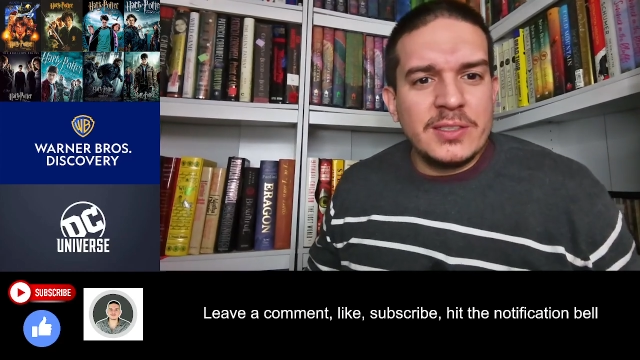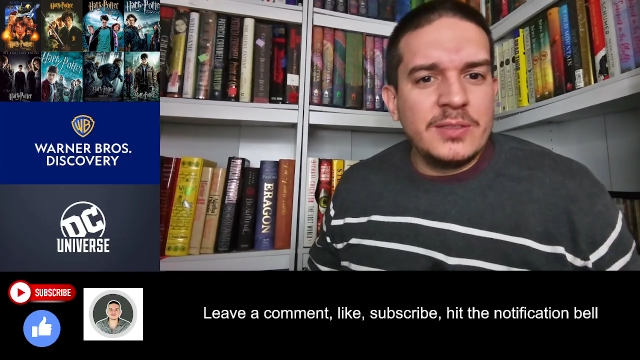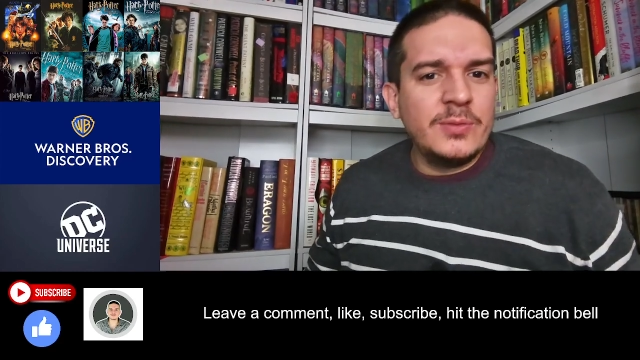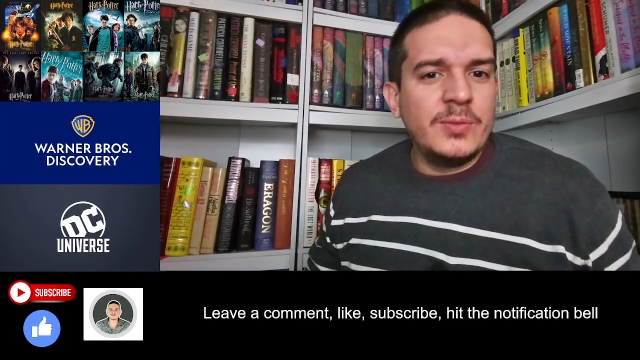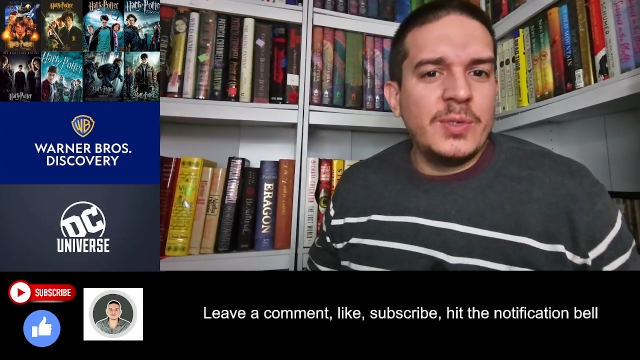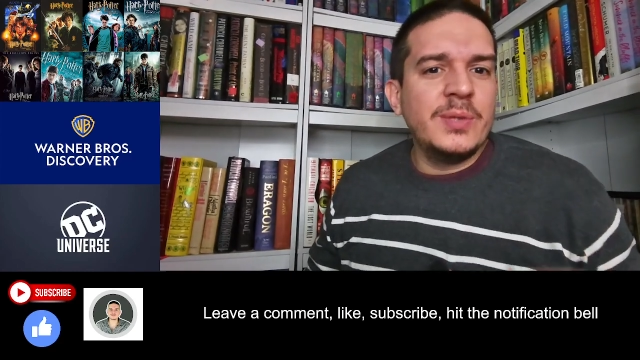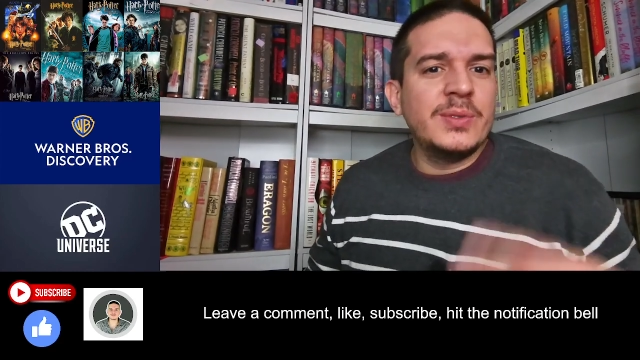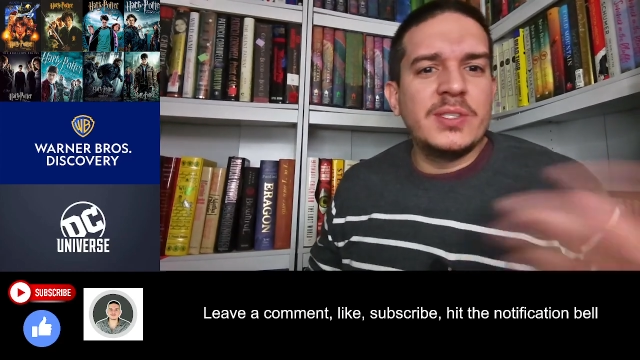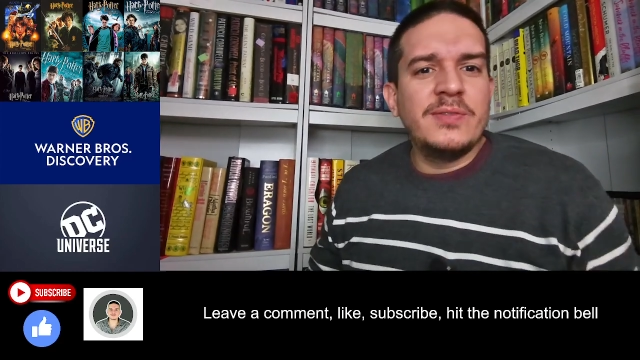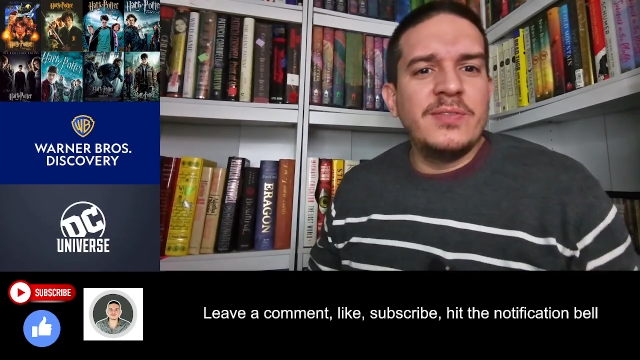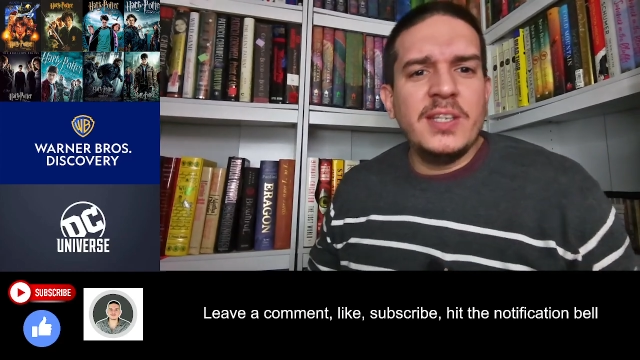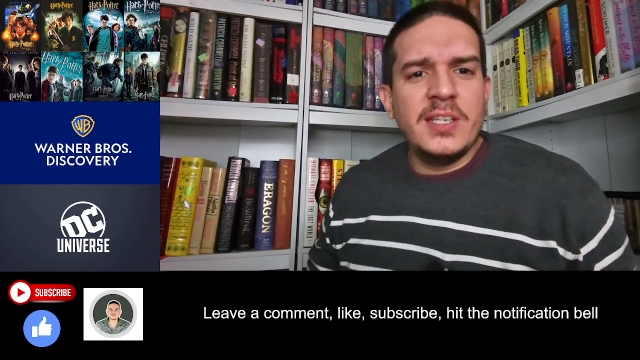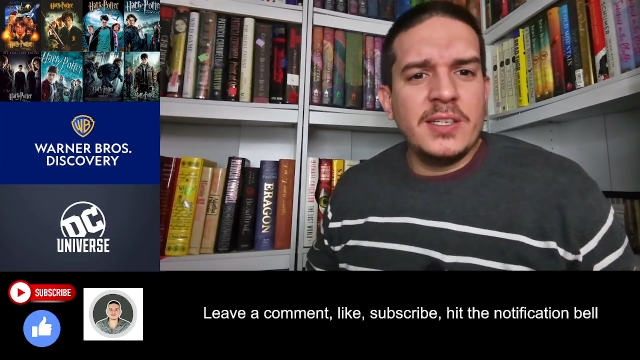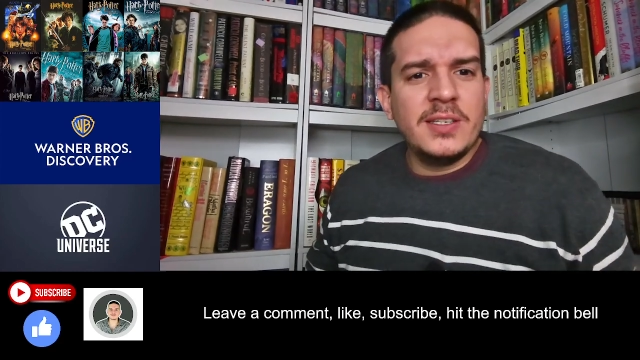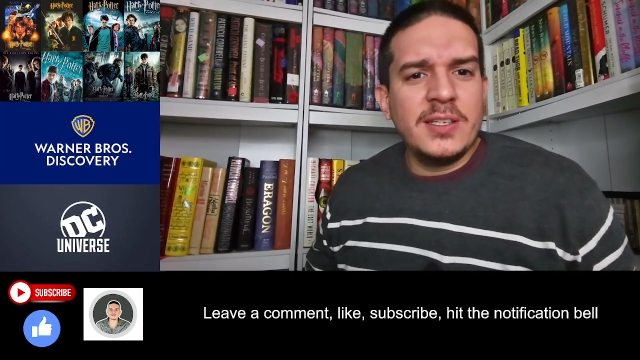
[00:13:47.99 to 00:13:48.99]
when he was
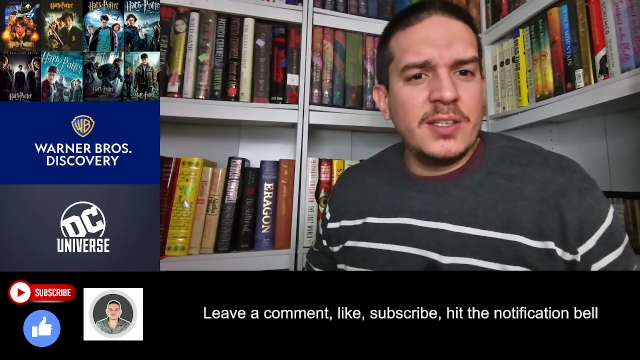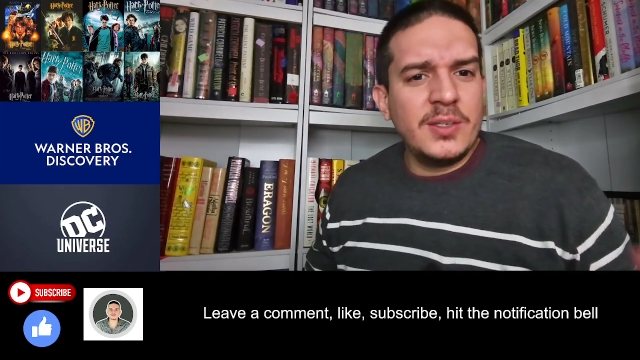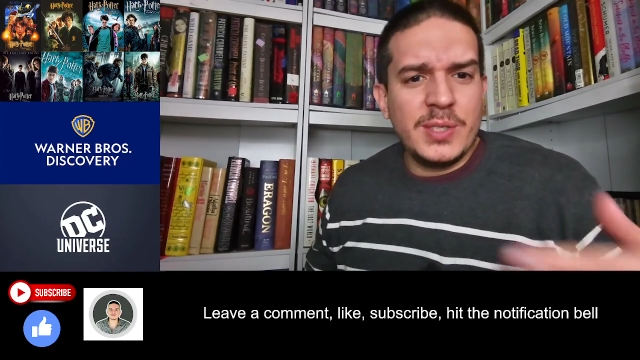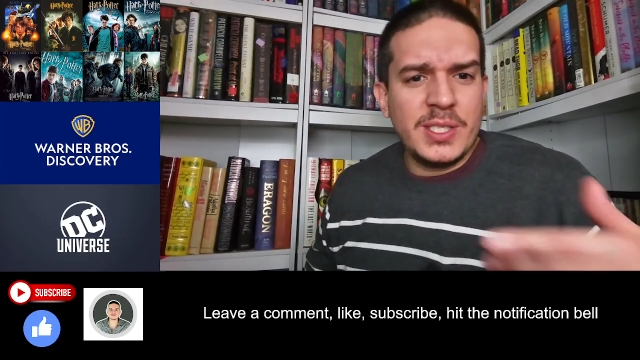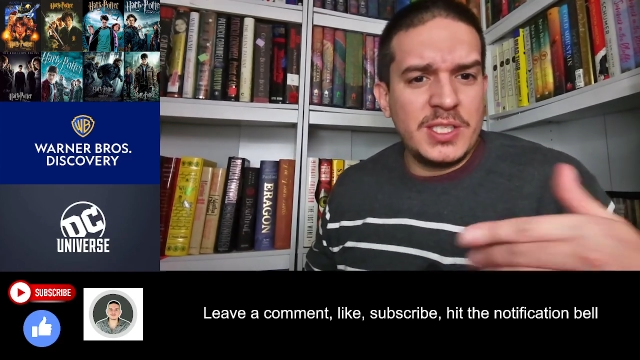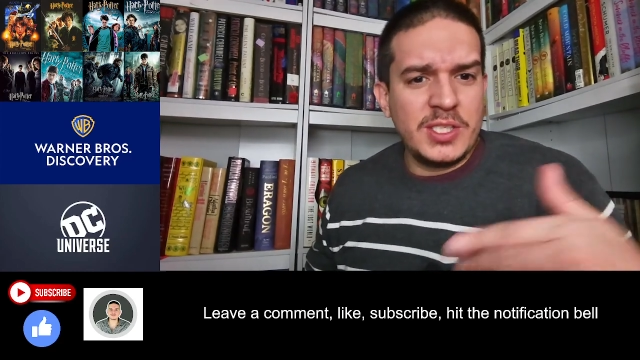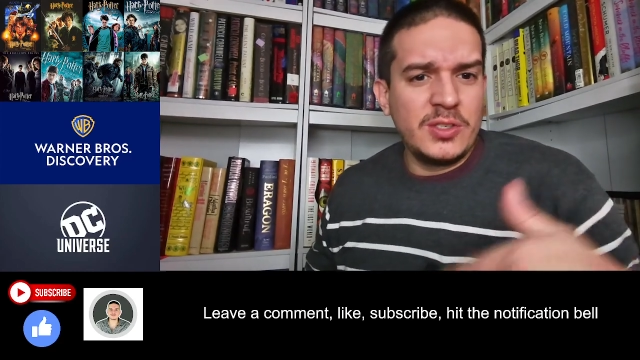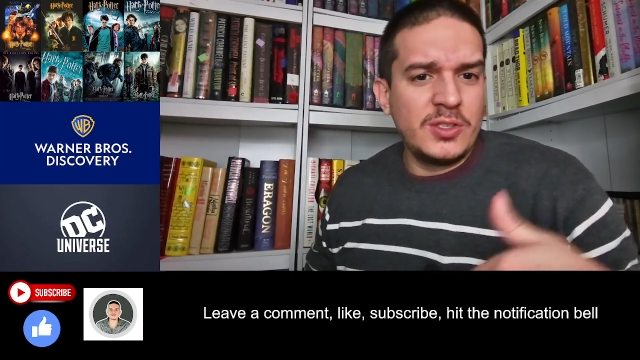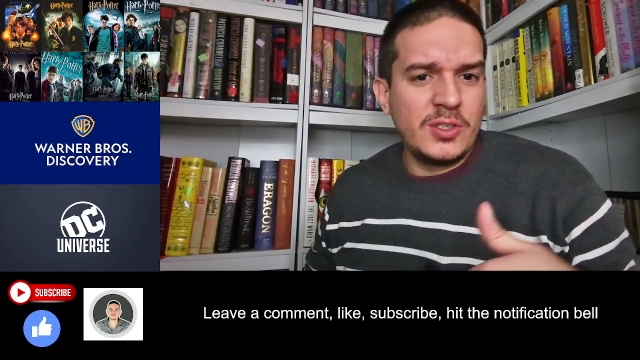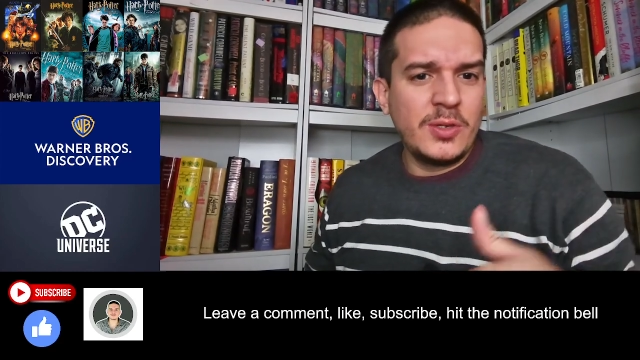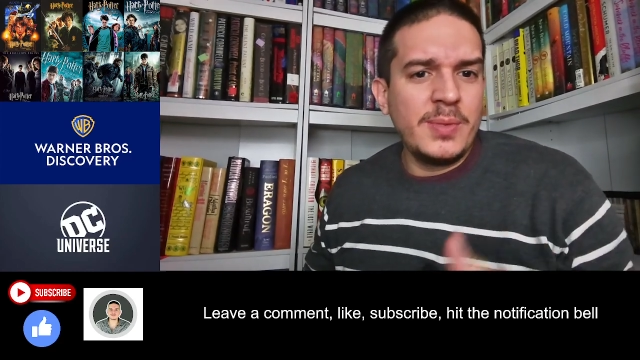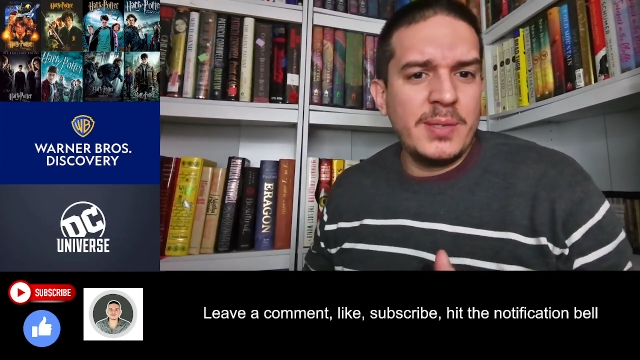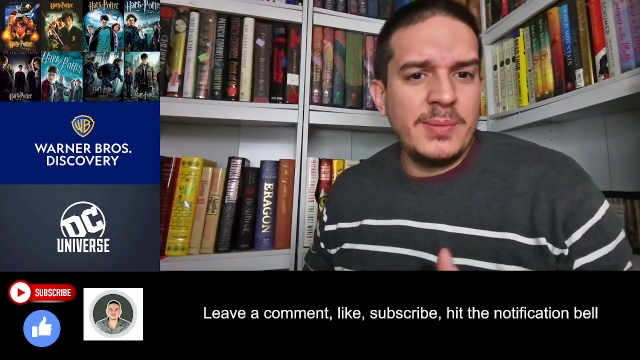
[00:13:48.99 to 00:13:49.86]
defeated, there's still so many